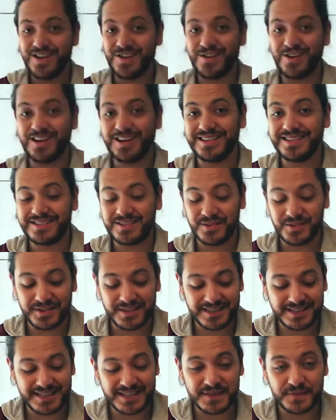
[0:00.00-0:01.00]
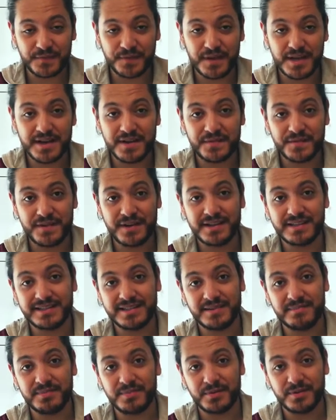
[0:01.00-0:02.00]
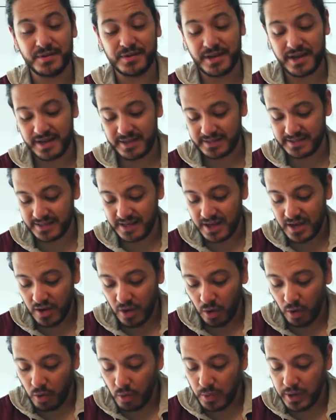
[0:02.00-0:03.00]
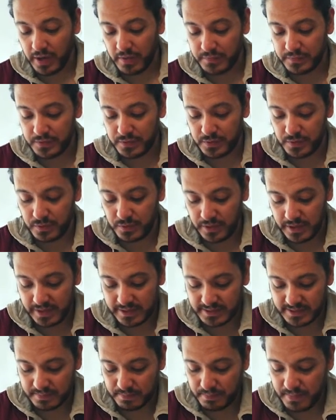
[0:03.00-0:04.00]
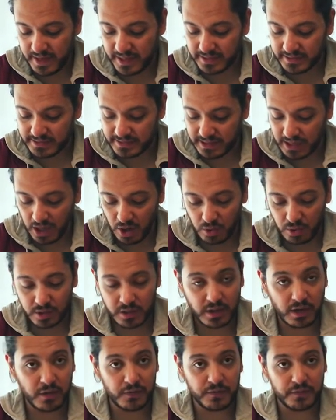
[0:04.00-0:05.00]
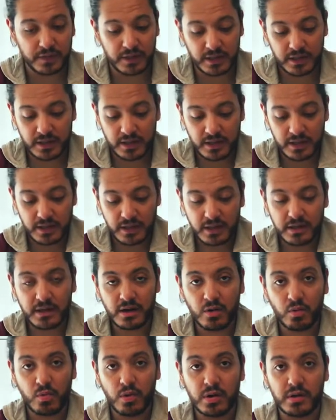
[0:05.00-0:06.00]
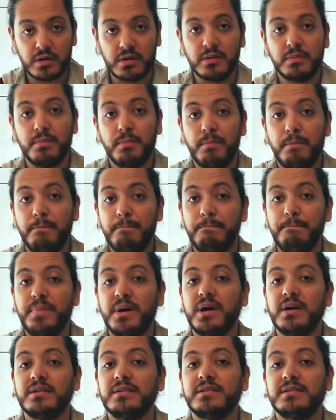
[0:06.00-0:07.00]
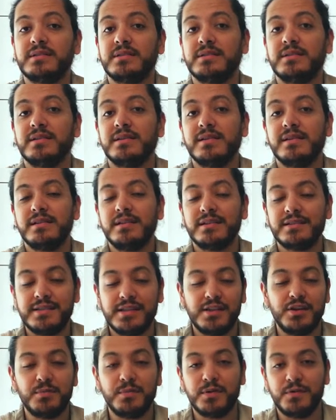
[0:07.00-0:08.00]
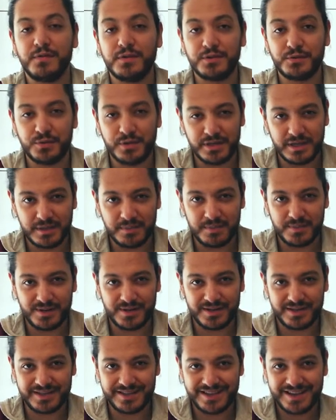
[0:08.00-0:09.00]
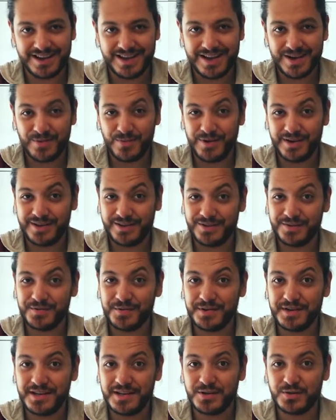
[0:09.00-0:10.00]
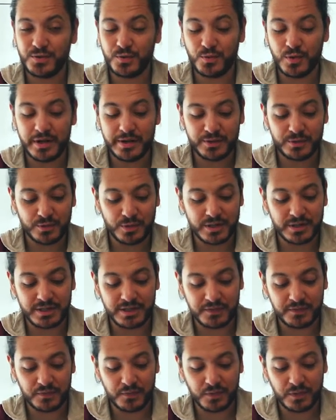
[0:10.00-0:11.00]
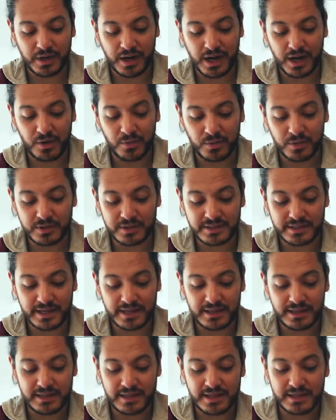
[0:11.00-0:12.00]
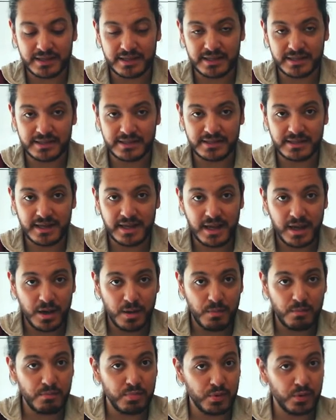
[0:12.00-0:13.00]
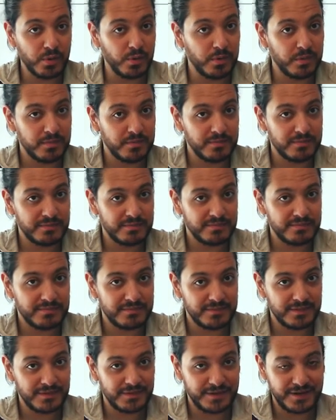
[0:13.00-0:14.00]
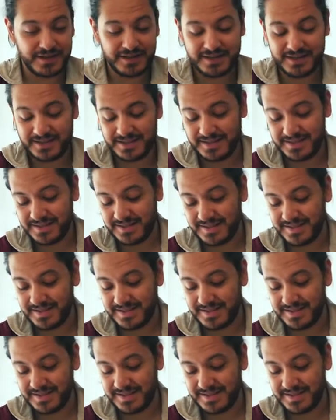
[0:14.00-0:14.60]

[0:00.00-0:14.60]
Alright, so this is very very simple you guys. All we have to do is mix our coffee and our water, but there's a little bit of a tricky part. We do need to wait 24 hours and let this brew. Alright?